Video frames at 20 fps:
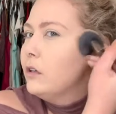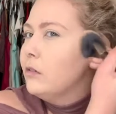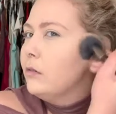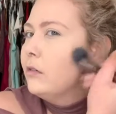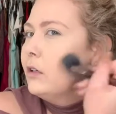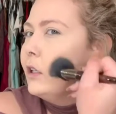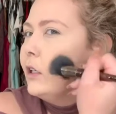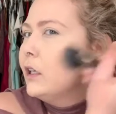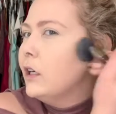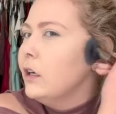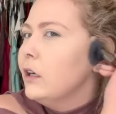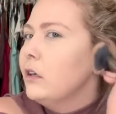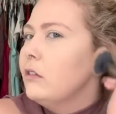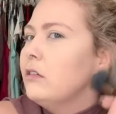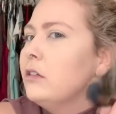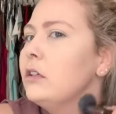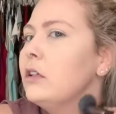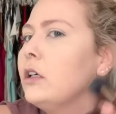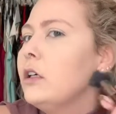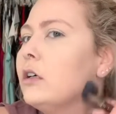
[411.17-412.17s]
But I
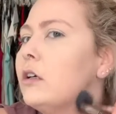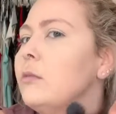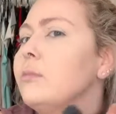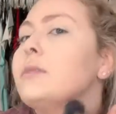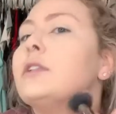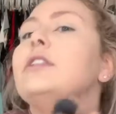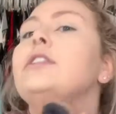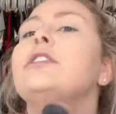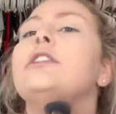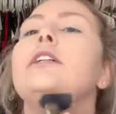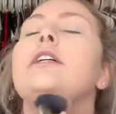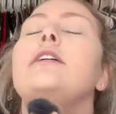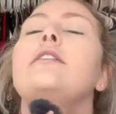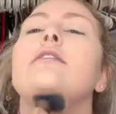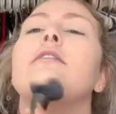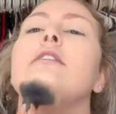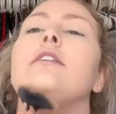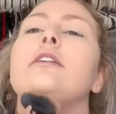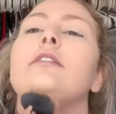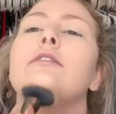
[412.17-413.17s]
really hope this channel
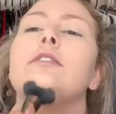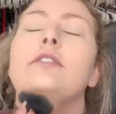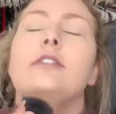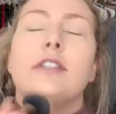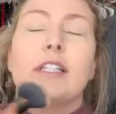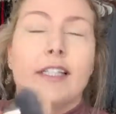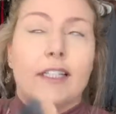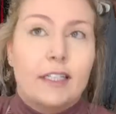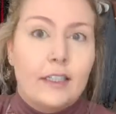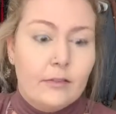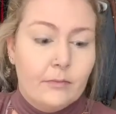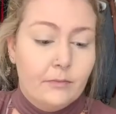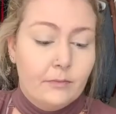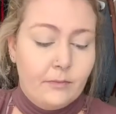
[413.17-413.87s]
grows. Like,